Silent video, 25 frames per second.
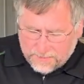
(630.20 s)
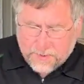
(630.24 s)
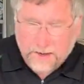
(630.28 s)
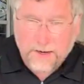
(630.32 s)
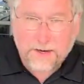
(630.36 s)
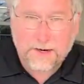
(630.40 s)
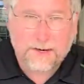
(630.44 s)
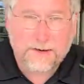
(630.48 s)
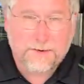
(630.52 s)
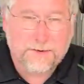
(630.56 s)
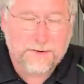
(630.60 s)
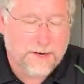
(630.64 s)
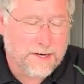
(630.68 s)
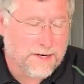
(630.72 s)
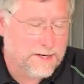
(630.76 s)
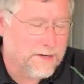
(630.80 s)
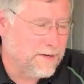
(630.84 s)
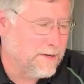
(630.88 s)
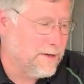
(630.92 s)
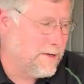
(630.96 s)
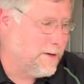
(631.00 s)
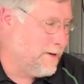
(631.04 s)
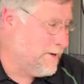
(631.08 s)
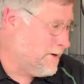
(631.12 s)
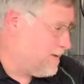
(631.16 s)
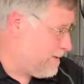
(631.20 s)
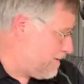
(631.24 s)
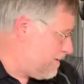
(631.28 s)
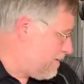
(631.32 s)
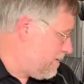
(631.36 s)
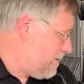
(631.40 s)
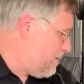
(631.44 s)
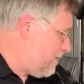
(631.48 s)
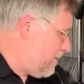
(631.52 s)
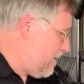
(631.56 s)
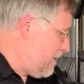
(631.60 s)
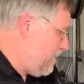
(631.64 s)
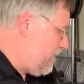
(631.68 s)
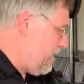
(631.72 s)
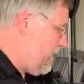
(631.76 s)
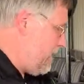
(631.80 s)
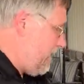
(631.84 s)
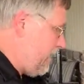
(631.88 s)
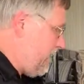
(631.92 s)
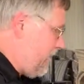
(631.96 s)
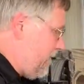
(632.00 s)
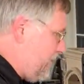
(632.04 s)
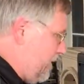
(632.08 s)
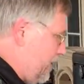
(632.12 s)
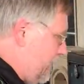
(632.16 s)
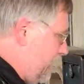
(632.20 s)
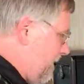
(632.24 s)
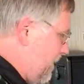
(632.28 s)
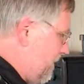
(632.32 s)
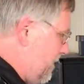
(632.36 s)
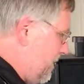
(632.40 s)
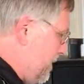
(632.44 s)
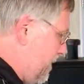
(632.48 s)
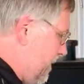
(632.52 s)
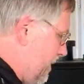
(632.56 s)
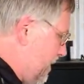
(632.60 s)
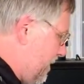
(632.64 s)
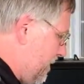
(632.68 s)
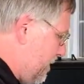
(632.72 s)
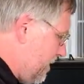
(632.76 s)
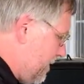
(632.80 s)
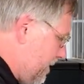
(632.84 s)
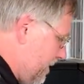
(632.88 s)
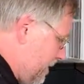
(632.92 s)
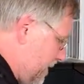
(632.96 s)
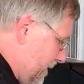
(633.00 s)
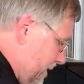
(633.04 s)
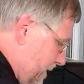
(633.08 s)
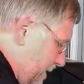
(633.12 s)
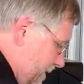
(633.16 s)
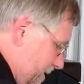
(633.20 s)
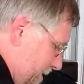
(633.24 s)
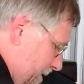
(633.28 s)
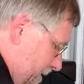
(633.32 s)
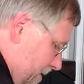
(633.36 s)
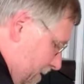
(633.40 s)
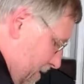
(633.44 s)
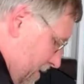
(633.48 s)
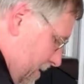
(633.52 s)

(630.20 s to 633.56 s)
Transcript: running right at right about 300 degrees